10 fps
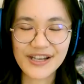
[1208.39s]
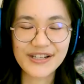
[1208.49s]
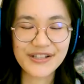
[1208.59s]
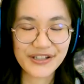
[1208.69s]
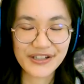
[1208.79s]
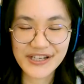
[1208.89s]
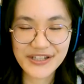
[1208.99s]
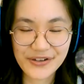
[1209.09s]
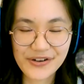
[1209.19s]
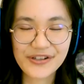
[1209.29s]
And its links
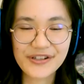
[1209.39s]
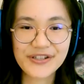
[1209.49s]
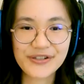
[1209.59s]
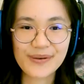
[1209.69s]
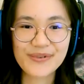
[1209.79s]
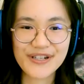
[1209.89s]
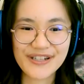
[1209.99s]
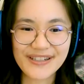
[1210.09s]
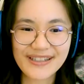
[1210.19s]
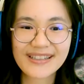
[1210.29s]
are in the
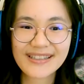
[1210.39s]
description.